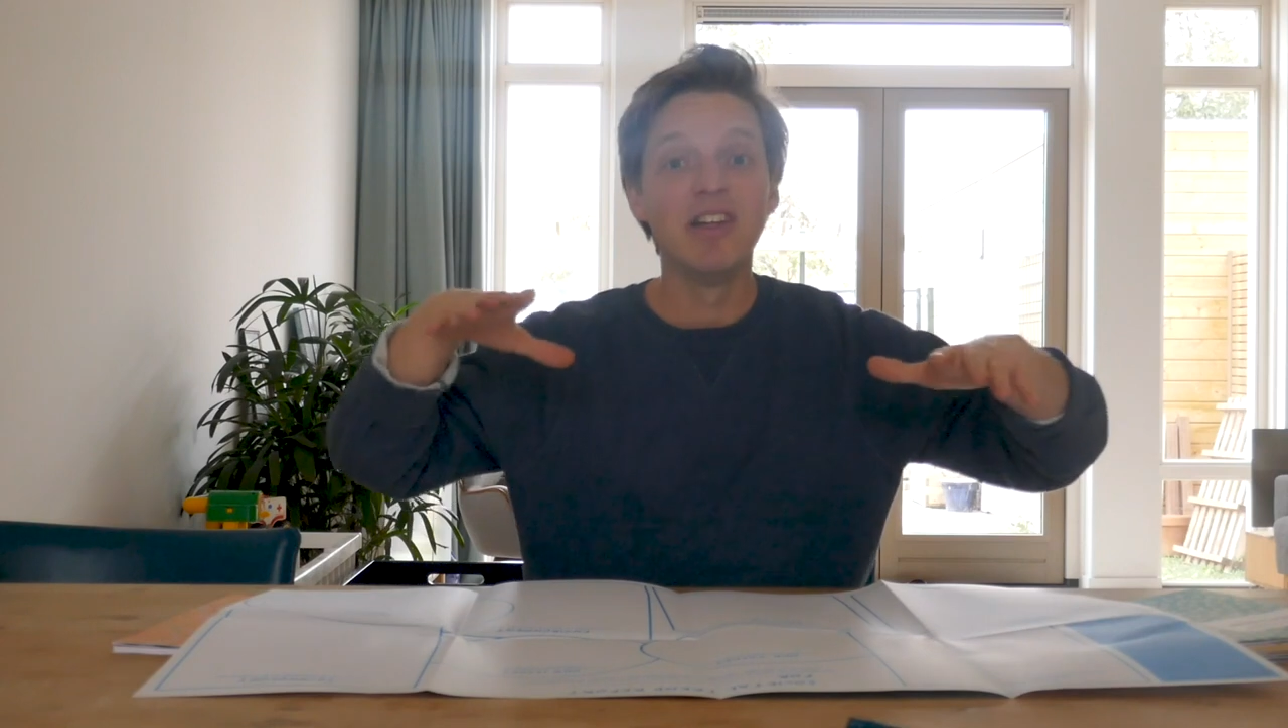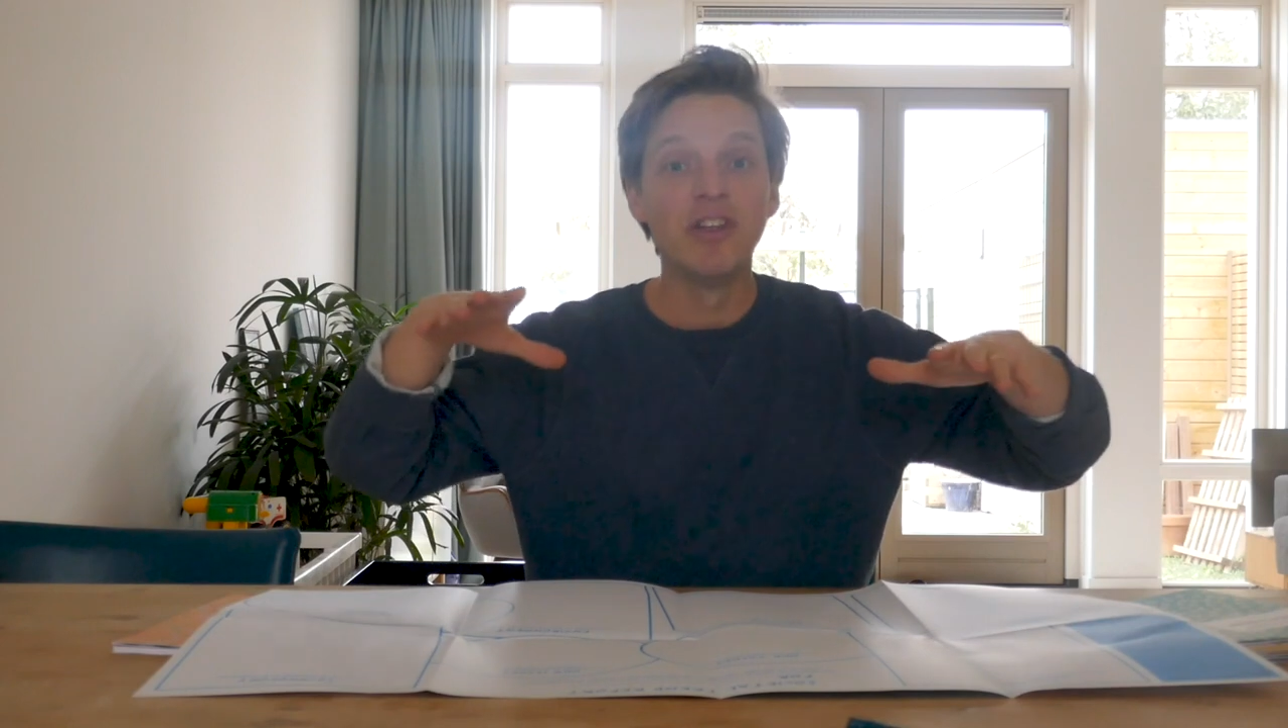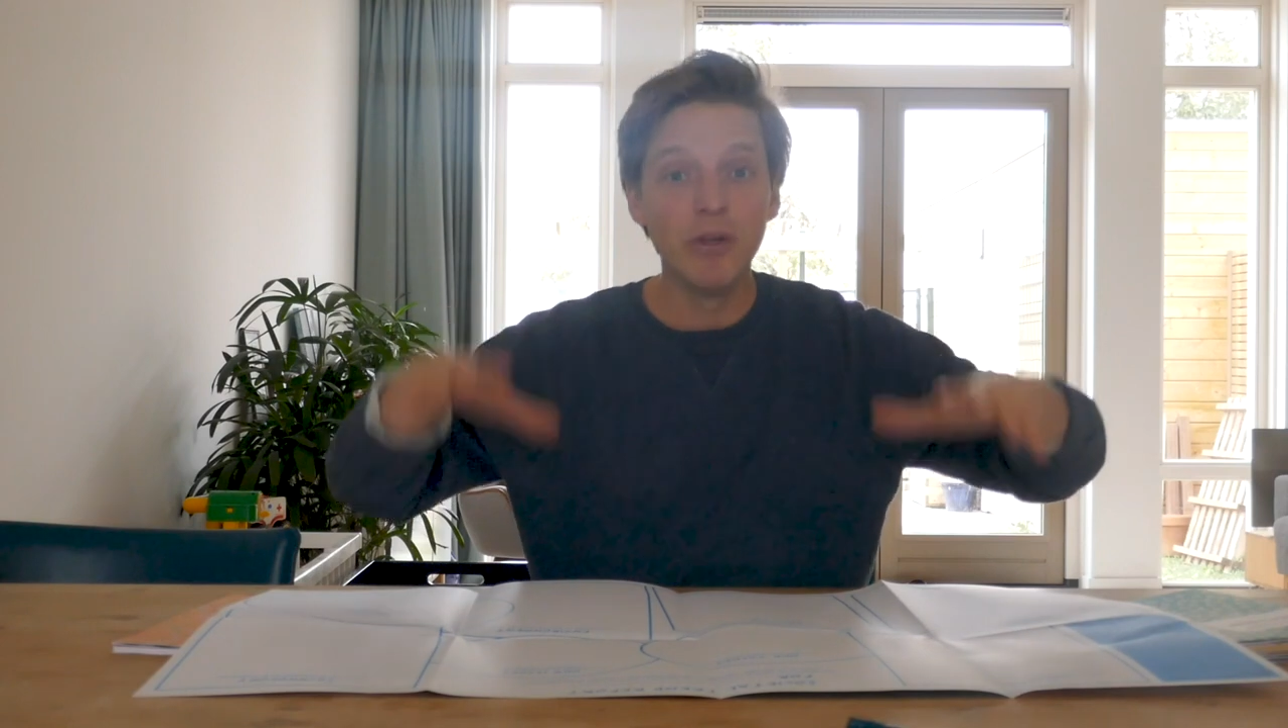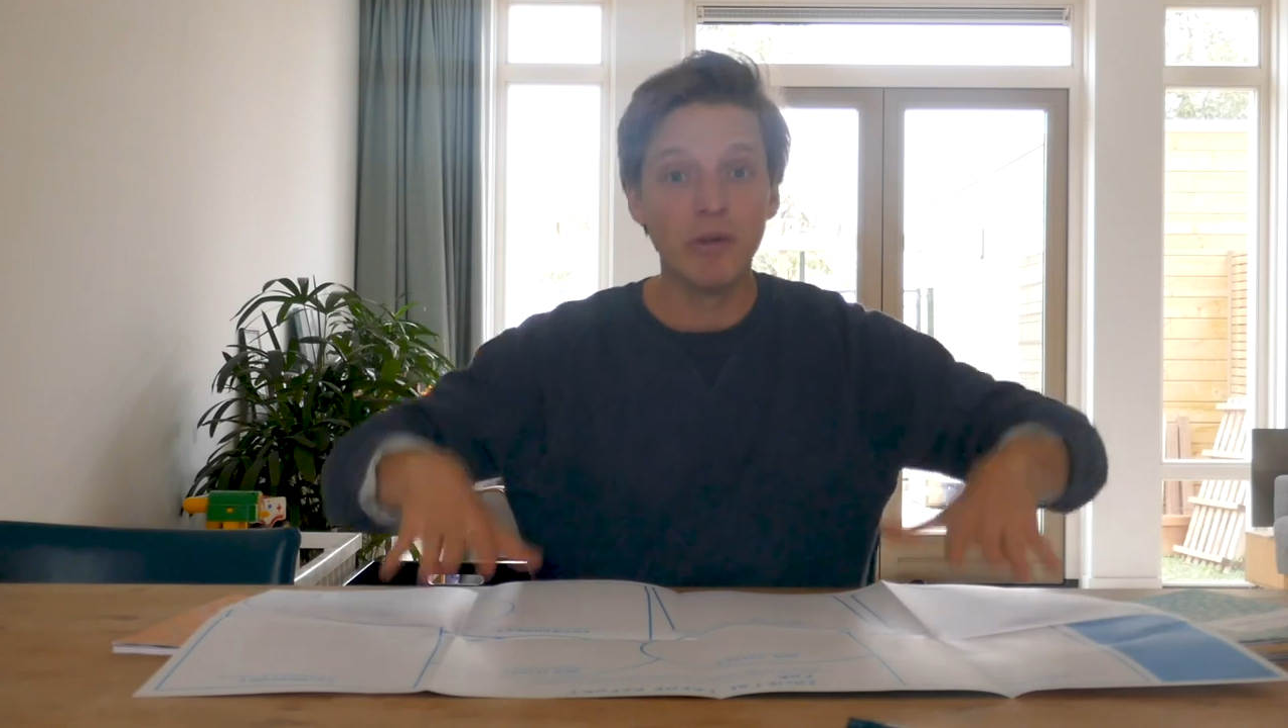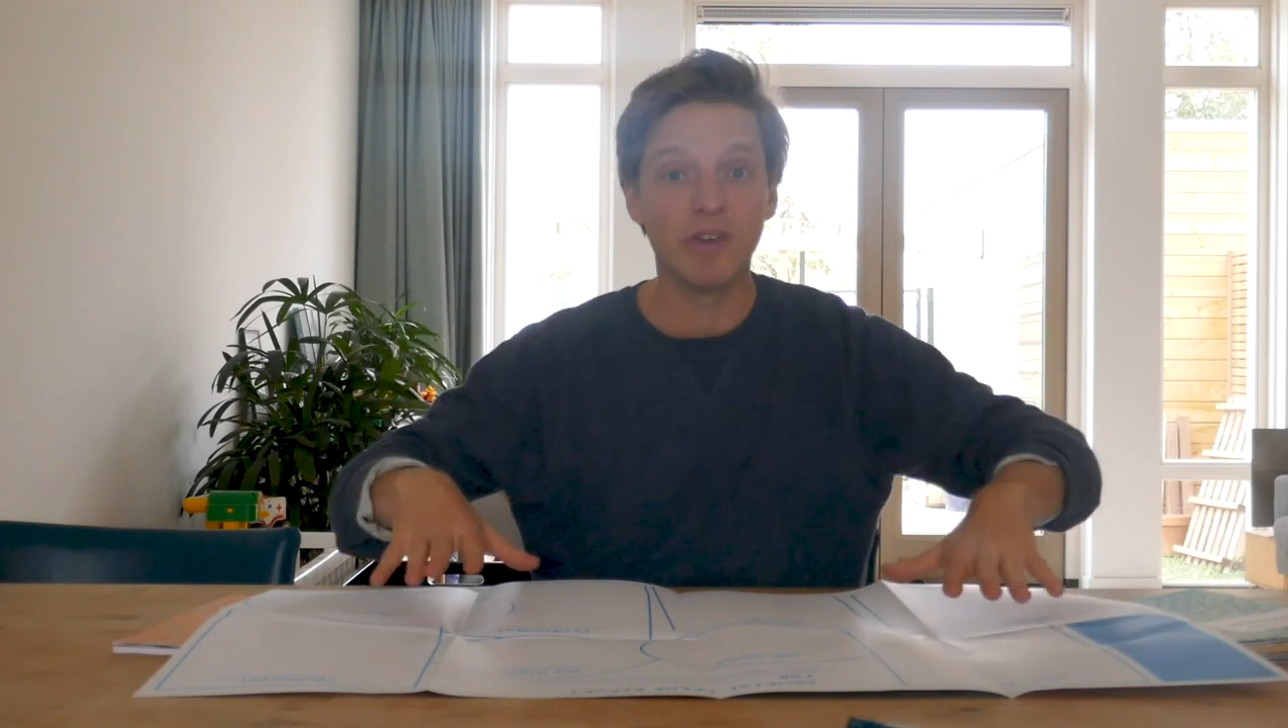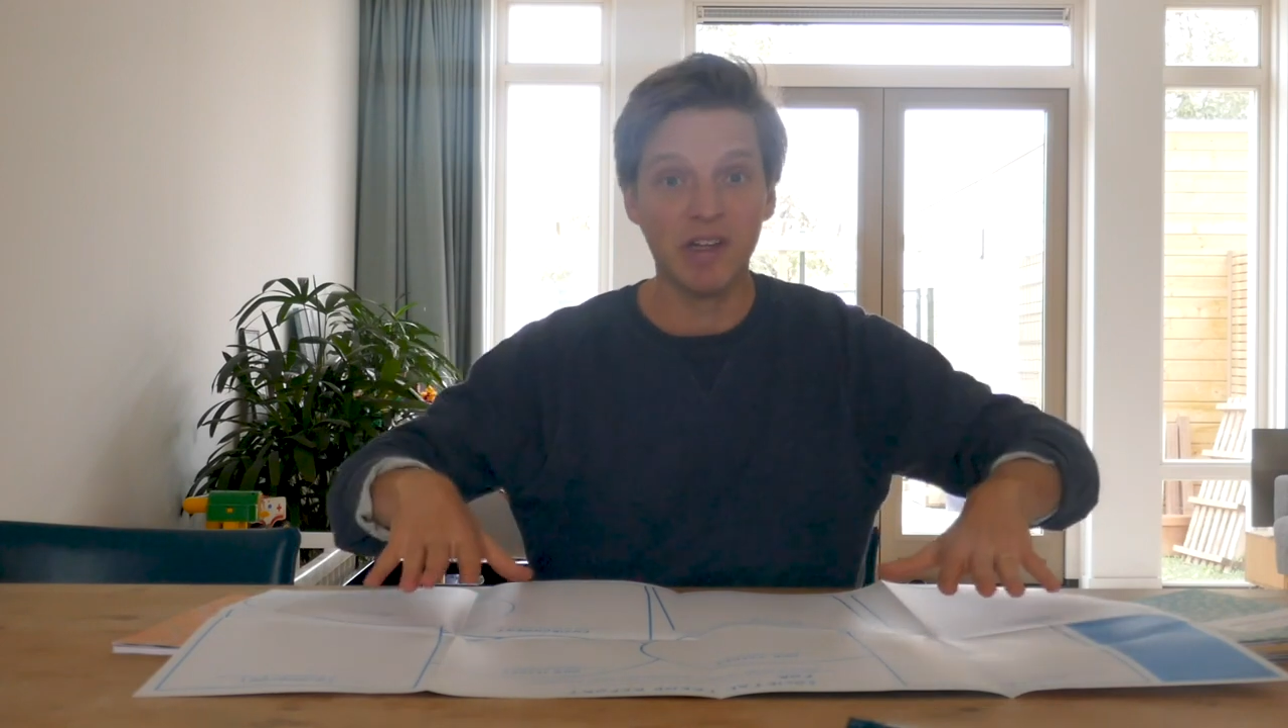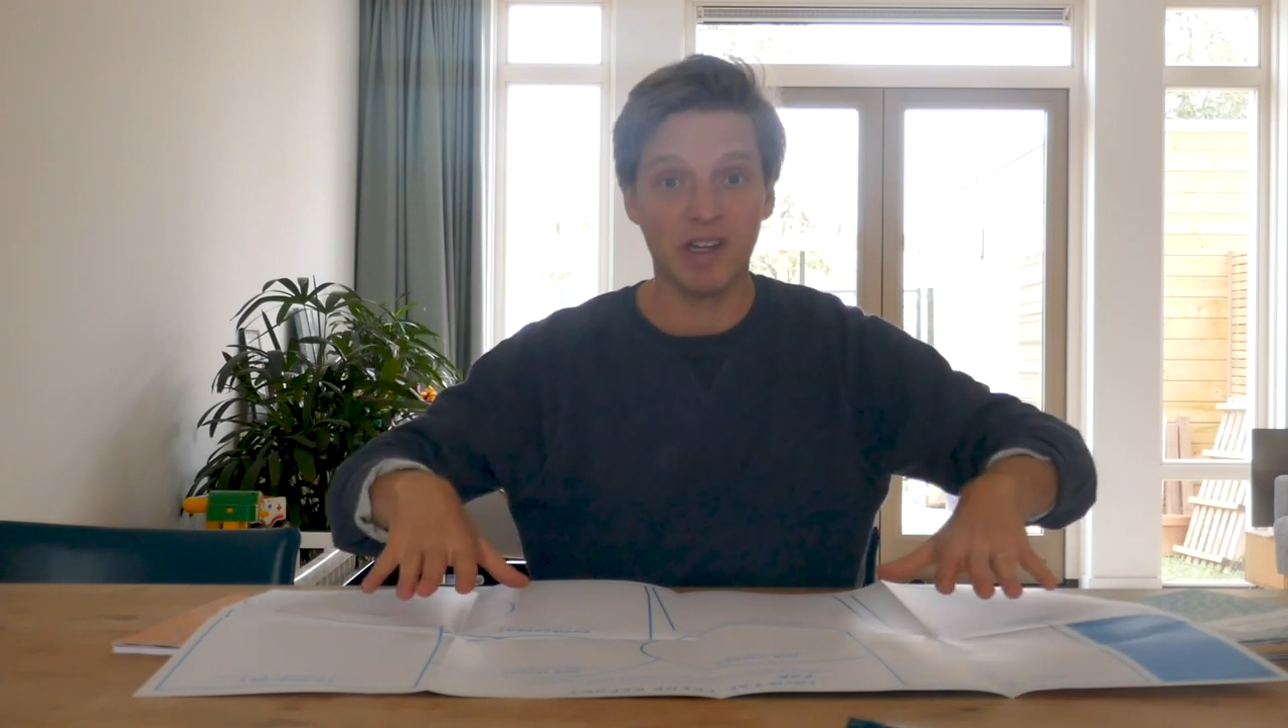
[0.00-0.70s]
use